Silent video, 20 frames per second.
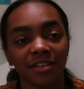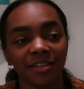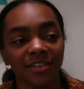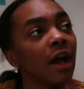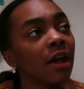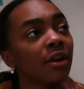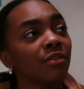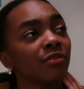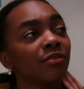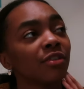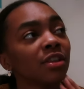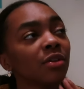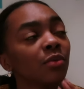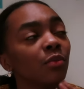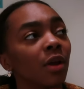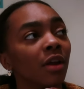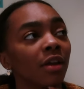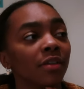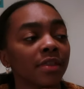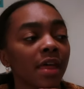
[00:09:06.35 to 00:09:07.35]
I don't really
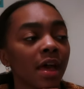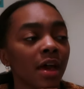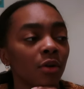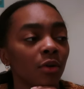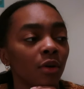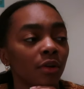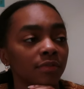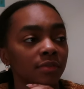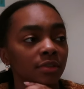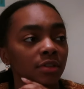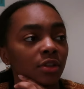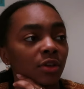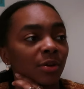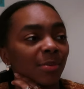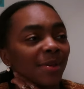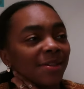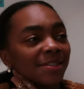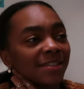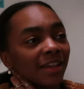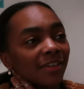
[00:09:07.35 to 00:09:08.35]
wear it that often though
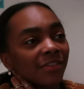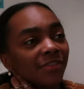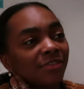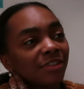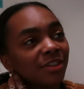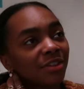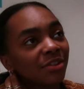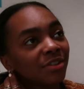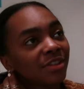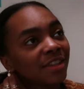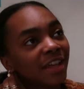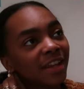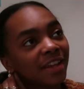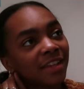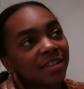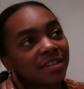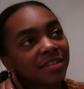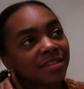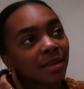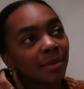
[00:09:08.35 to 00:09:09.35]
because I feel that
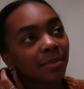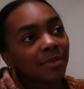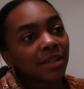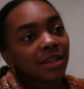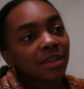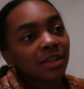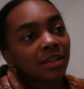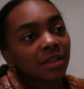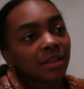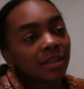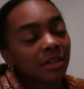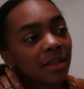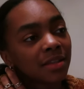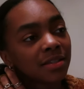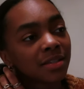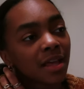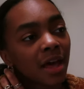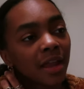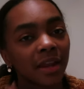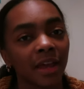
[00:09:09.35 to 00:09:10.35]
it's something,
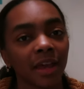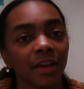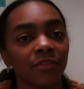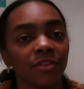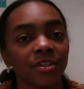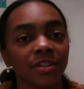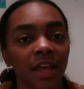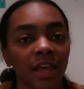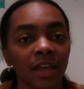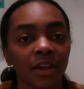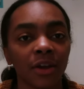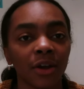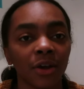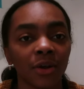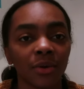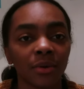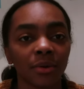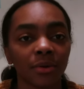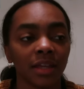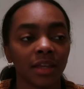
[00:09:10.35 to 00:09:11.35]
it's not an everyday
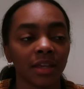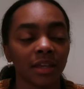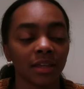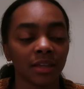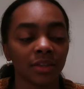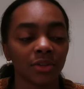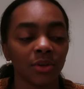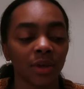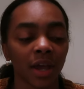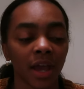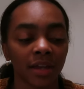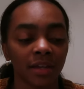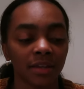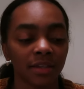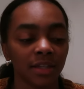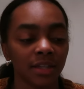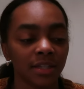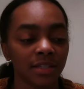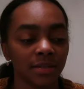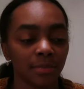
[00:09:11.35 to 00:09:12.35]
coat. You kind of
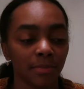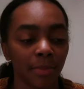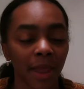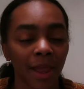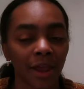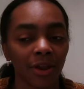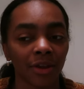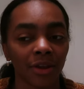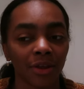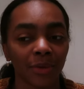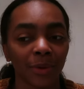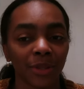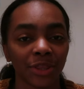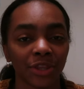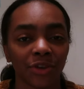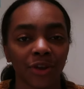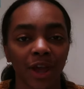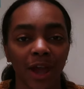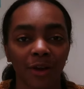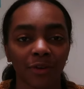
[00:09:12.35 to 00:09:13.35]
need to pair it with
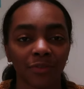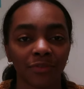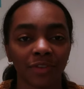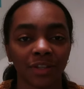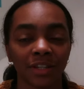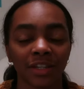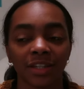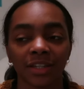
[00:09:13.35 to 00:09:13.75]
your outfit.